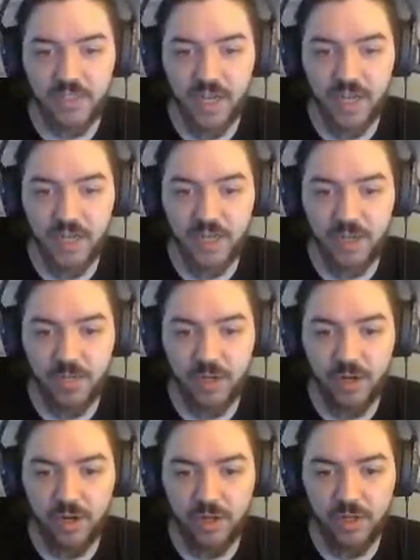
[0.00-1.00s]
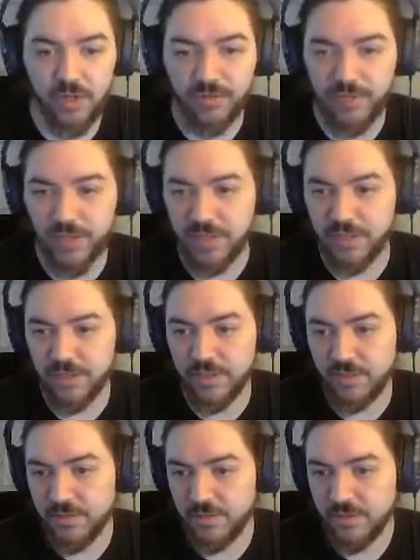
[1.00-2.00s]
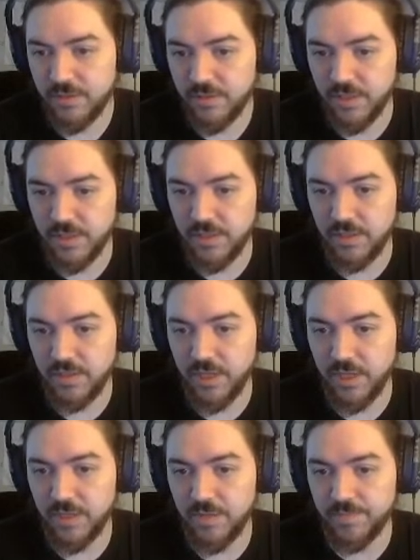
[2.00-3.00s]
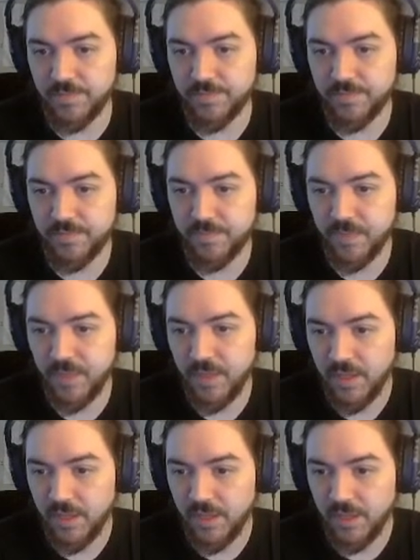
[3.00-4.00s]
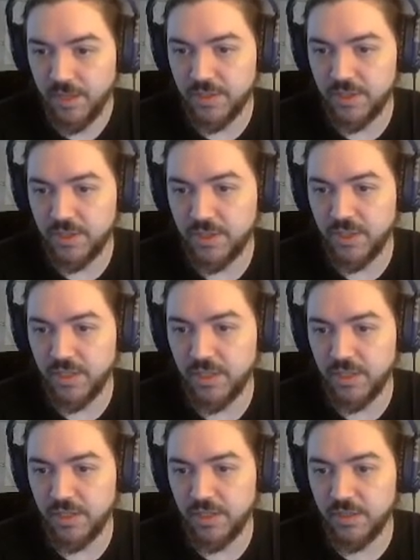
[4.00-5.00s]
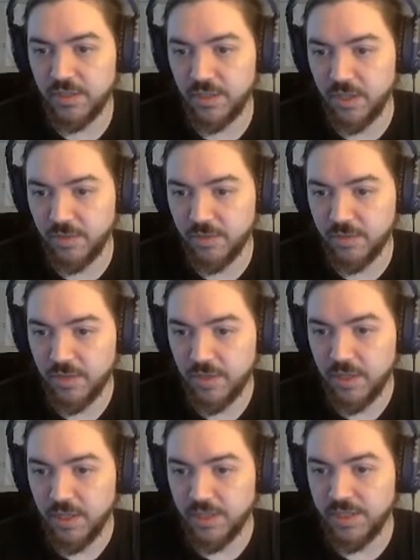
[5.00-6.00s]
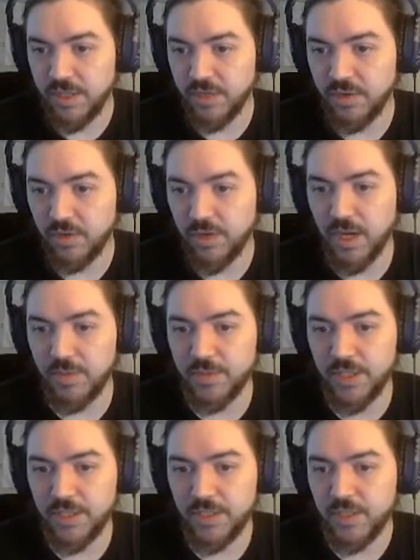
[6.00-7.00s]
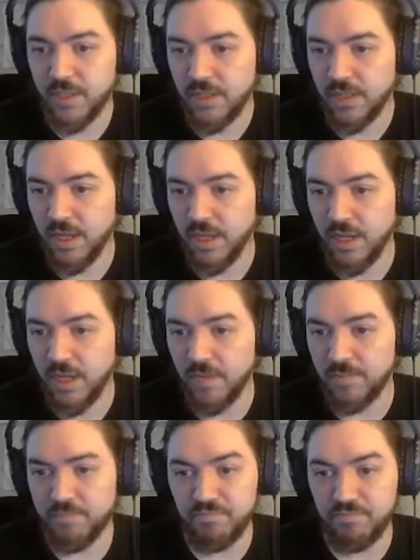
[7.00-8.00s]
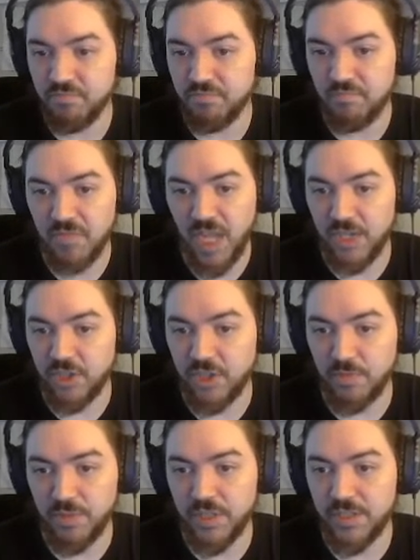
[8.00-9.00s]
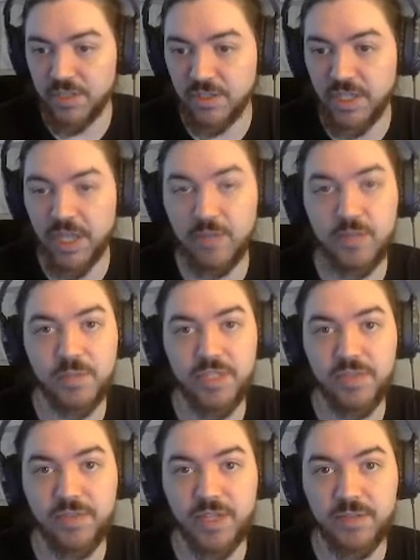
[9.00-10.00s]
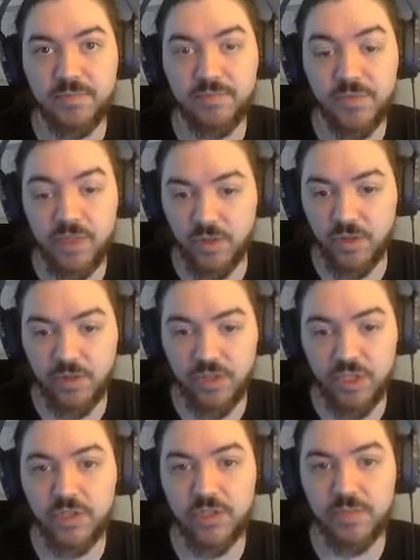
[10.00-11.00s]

I kept all of these little, this is just a, it's a territory object. I should put this on game specific, so it only shows up in